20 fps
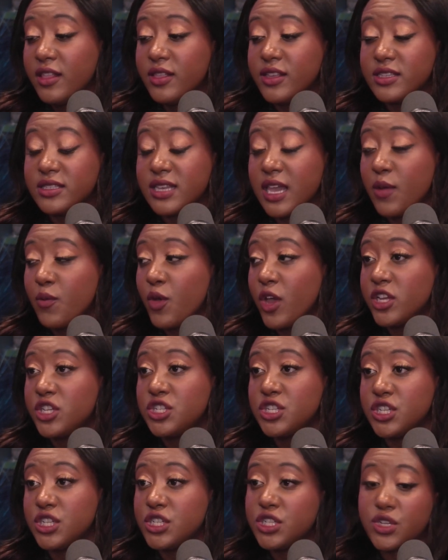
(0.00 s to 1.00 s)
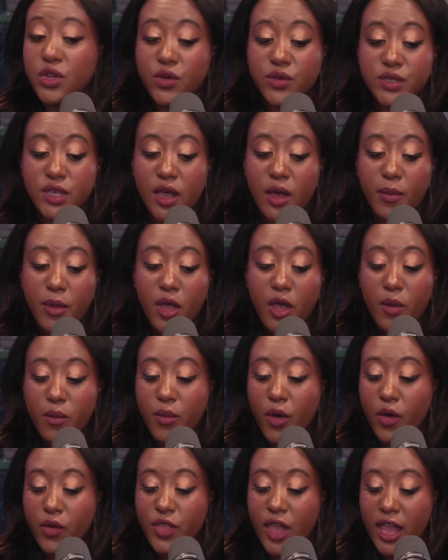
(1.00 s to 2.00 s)
the same way she shows up
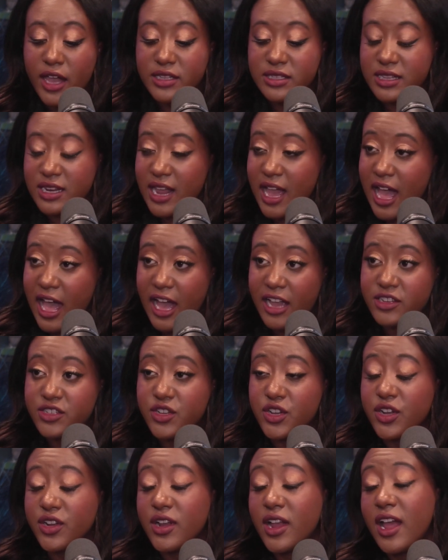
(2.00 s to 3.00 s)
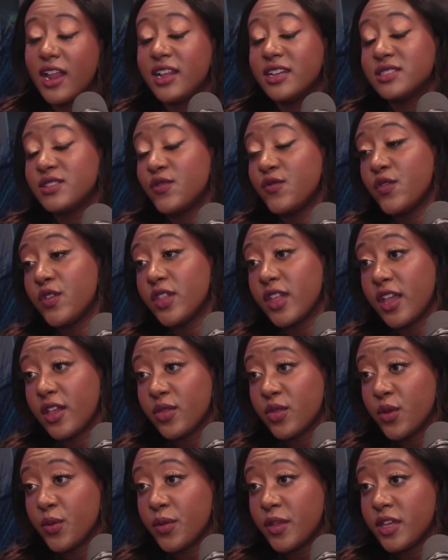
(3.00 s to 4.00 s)
both as an actor and as a
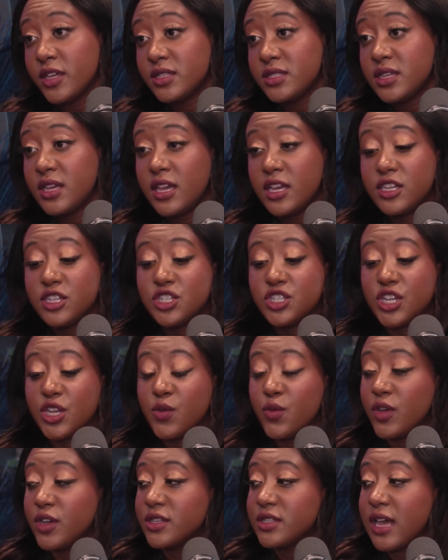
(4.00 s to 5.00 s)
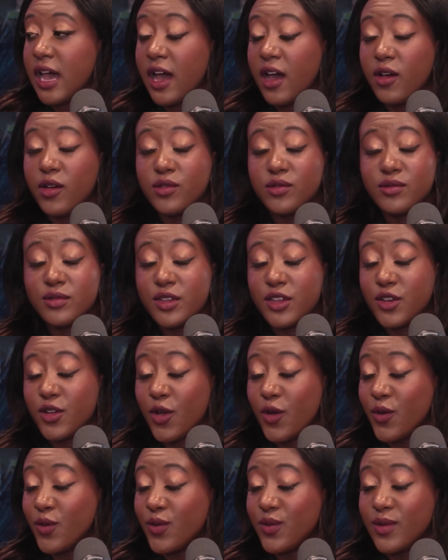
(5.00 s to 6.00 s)
philanthropist, she was out,
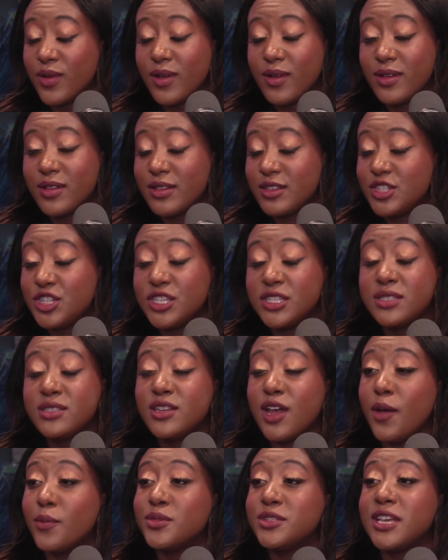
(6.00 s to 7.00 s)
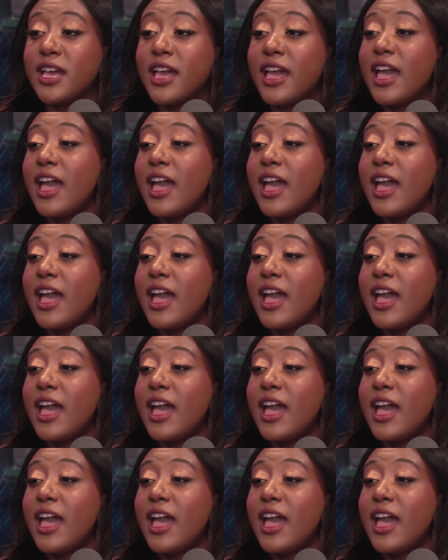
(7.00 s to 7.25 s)
she stumped